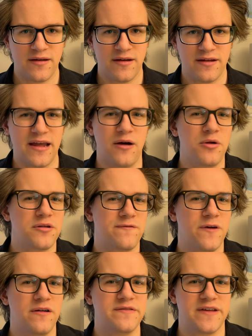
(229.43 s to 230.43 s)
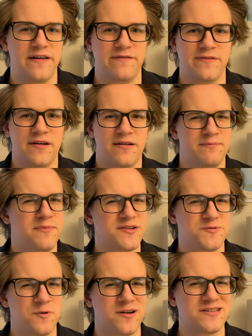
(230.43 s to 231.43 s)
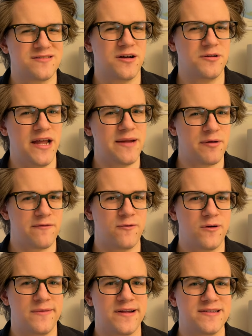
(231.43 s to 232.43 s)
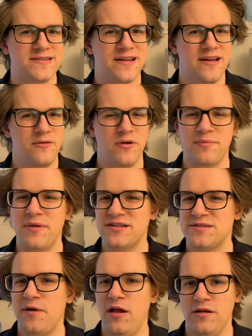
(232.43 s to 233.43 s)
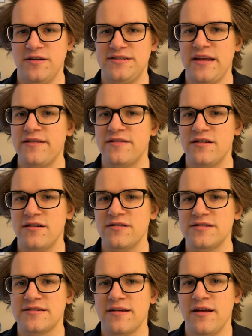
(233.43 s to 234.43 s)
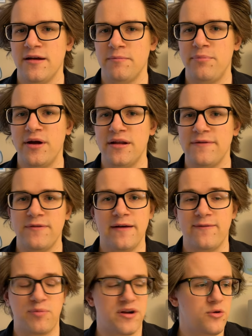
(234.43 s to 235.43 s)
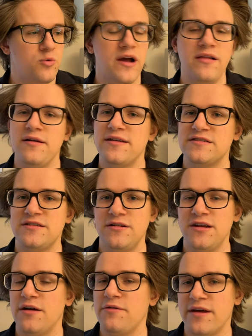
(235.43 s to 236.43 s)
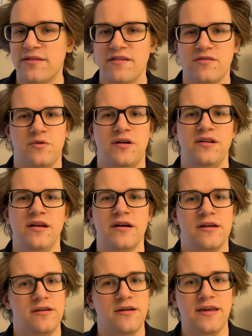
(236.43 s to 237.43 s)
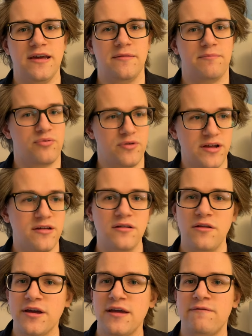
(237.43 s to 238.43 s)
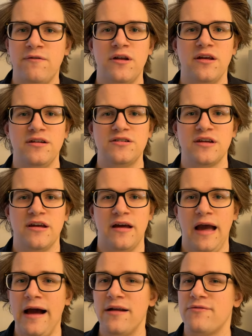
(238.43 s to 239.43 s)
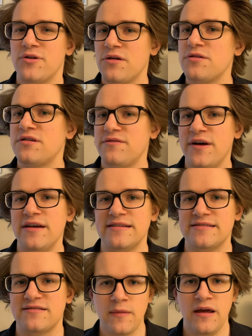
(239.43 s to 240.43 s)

Now, older phones have much worse low light performance with much smaller sensors, but if you have a pretty well lit studio like this one, you can get pretty good looking footage out of an older device.